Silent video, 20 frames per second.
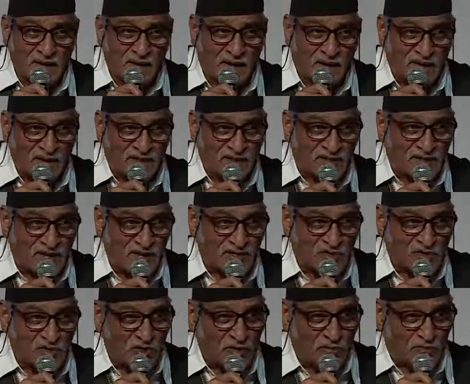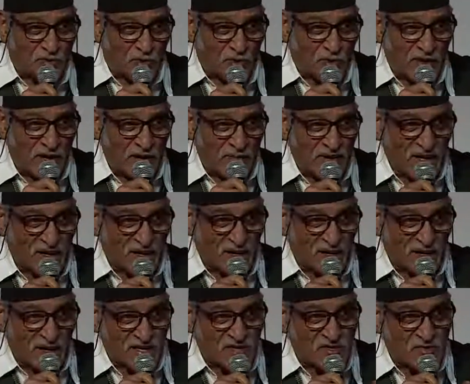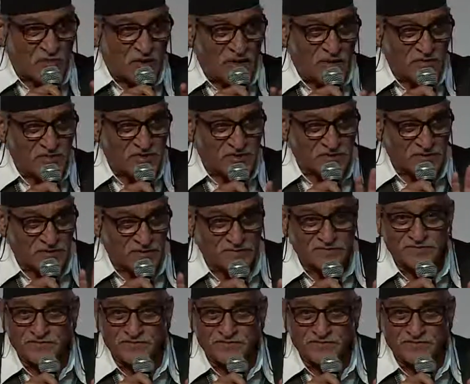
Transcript: And intellectual programming are like sperms.